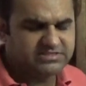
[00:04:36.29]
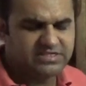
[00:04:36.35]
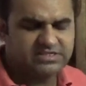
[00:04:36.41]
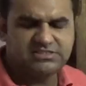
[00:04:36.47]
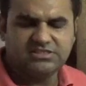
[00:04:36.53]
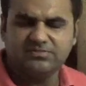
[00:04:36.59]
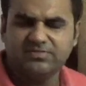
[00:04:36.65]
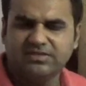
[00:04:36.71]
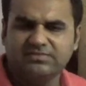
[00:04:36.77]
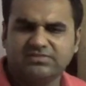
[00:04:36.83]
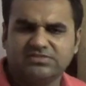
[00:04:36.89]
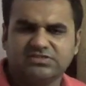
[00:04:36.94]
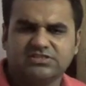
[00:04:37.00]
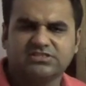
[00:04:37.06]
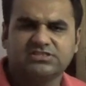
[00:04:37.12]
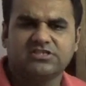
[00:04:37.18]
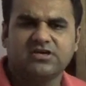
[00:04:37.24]
Treasury Management
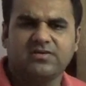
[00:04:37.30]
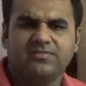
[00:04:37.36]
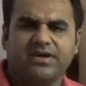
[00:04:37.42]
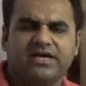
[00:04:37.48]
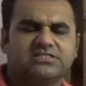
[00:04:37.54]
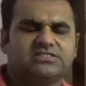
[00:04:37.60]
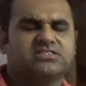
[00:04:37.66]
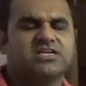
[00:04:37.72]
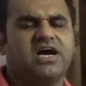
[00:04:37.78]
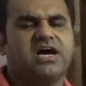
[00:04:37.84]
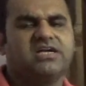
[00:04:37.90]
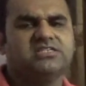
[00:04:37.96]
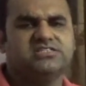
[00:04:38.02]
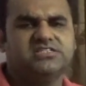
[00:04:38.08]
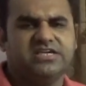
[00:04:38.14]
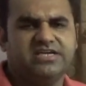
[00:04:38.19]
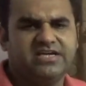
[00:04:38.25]
System,
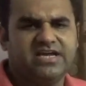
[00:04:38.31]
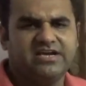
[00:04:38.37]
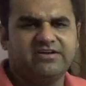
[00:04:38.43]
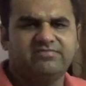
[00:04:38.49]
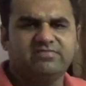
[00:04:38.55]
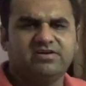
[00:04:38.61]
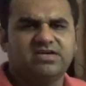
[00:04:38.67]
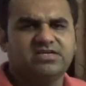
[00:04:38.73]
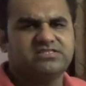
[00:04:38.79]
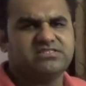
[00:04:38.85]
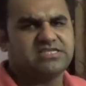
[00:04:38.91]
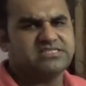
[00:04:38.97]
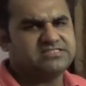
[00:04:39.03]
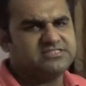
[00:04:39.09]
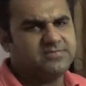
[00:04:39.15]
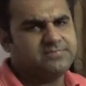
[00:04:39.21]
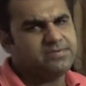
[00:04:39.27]
HR, JD Edwards,
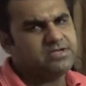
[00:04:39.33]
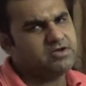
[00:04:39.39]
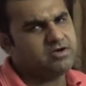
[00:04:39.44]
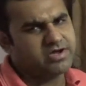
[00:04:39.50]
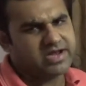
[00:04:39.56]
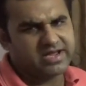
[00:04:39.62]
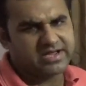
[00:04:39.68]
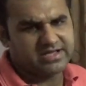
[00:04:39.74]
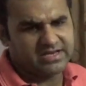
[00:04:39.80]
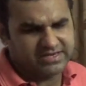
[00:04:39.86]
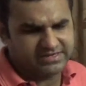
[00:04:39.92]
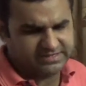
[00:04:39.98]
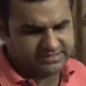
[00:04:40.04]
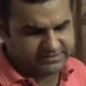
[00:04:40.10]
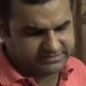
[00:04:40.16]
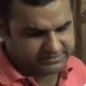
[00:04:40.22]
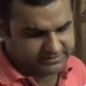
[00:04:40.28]
SAP, Oracle and
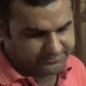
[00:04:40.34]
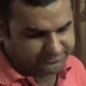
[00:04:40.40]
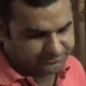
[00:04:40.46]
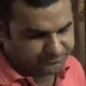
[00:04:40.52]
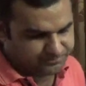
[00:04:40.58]
etc.